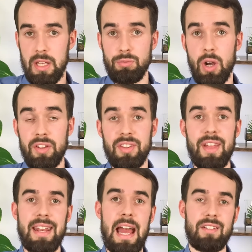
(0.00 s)
rather
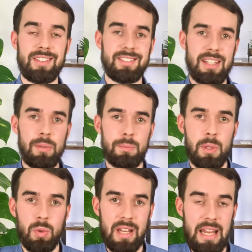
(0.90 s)
than having skim
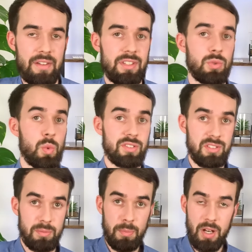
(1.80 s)
milk and having twice
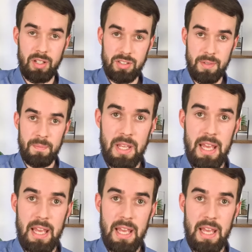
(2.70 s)
as much.